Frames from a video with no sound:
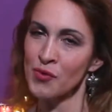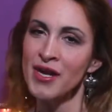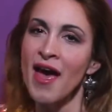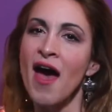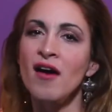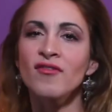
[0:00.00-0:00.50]

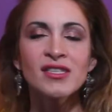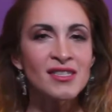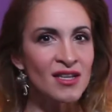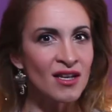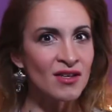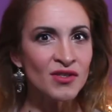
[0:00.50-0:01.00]
we have a
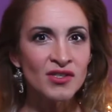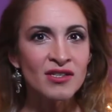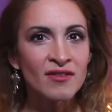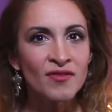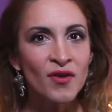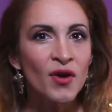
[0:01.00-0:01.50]

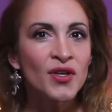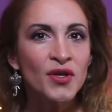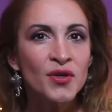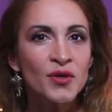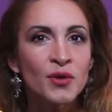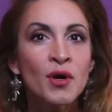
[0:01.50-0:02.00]
solution for
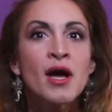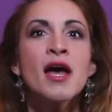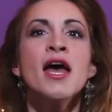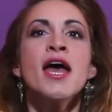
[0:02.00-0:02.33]
you.